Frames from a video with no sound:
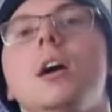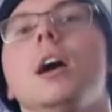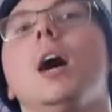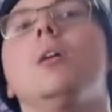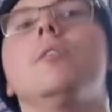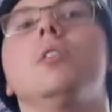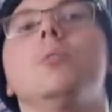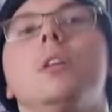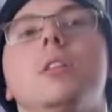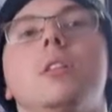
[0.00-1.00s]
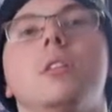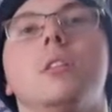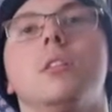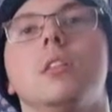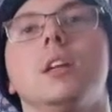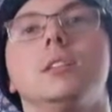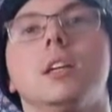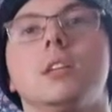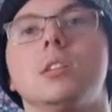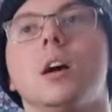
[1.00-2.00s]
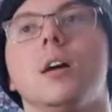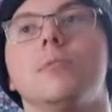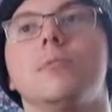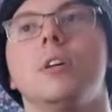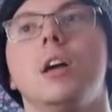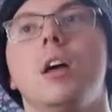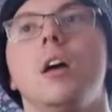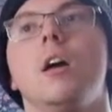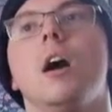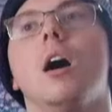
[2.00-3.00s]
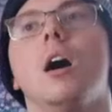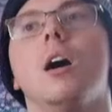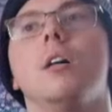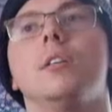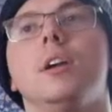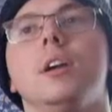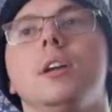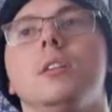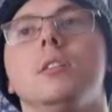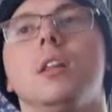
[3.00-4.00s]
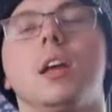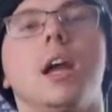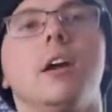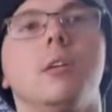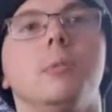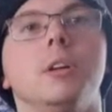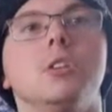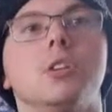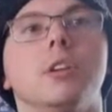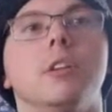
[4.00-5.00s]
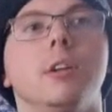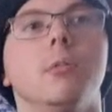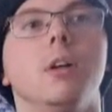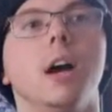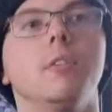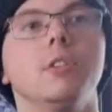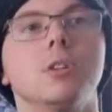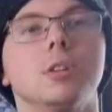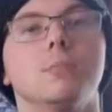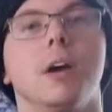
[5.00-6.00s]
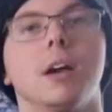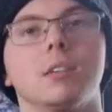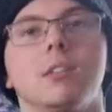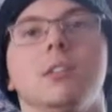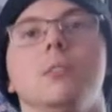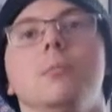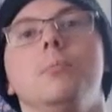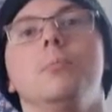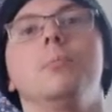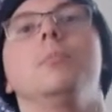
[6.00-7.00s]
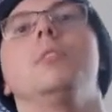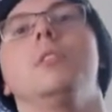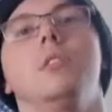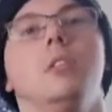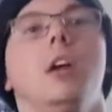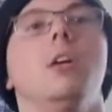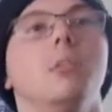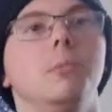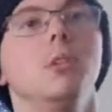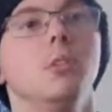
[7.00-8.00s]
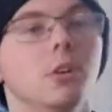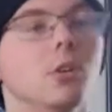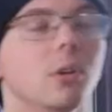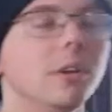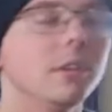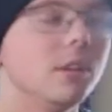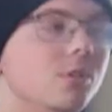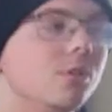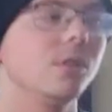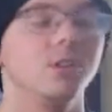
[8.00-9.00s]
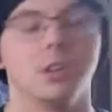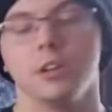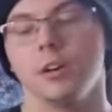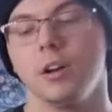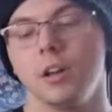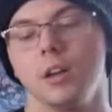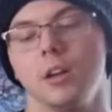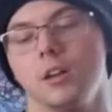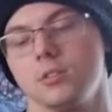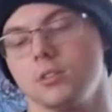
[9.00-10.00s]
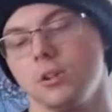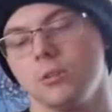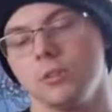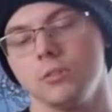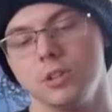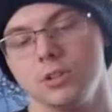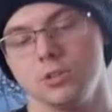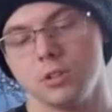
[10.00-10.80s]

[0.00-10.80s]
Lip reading: However, when things get tough, they care about each other. They will have each other's backs, and they're loyal to each other. So I want to read you